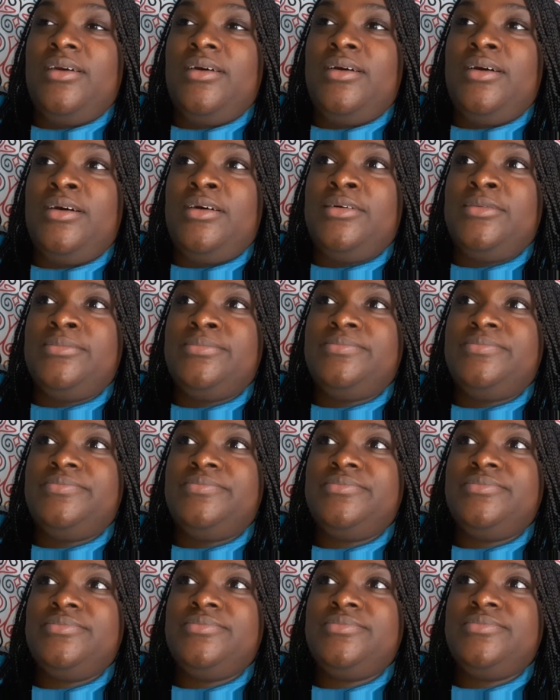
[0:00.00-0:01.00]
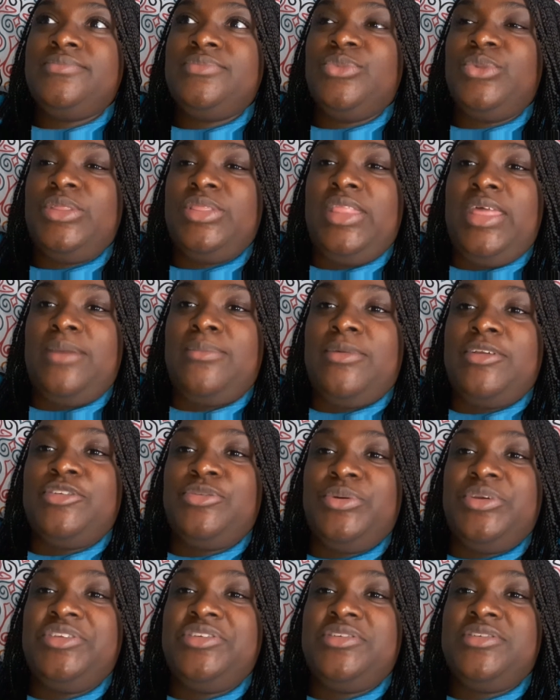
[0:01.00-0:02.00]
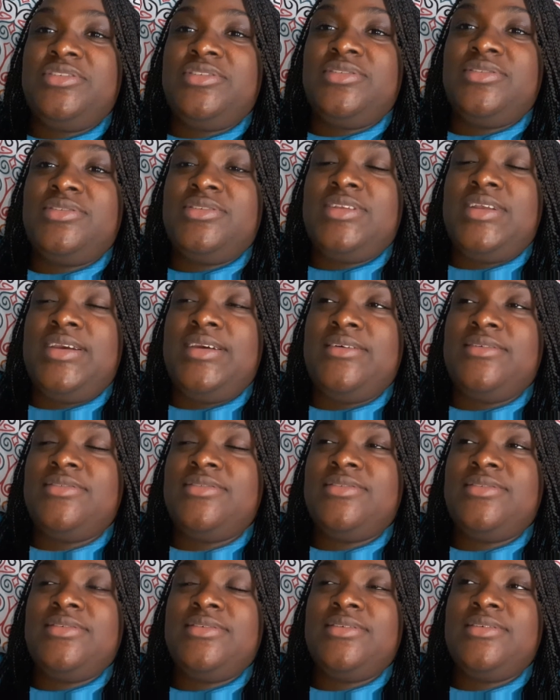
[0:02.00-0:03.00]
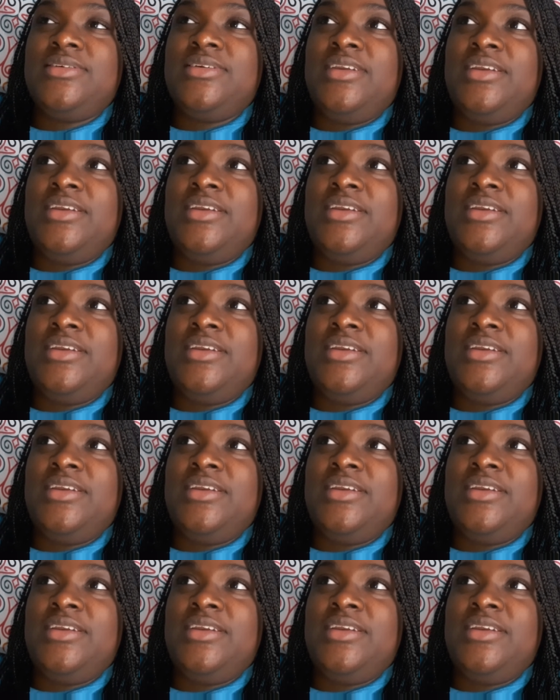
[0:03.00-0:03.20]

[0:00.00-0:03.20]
with like my tweezers and stuff.